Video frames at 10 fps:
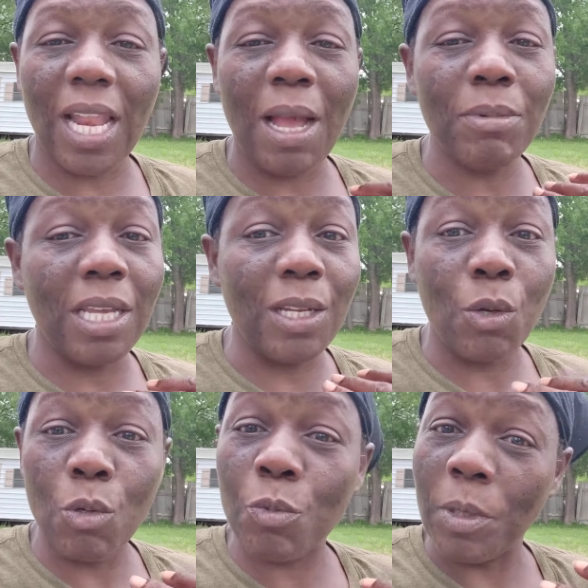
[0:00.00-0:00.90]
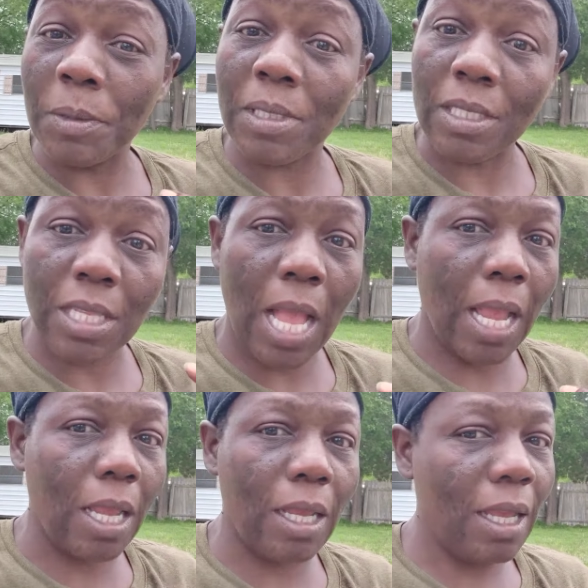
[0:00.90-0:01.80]
Like I'm getting goosebumps because
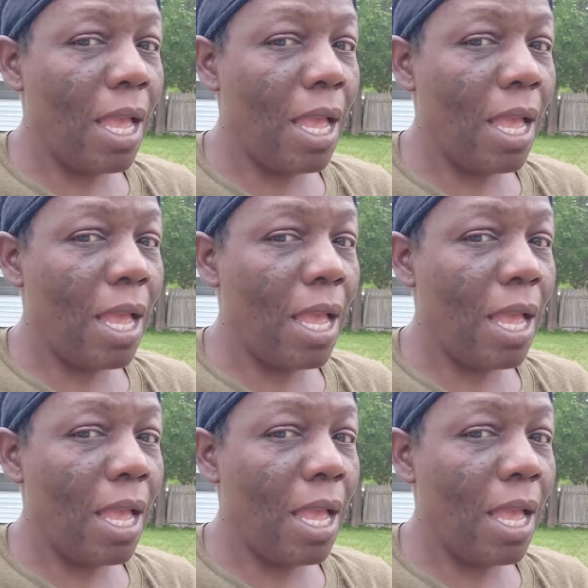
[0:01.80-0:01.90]
like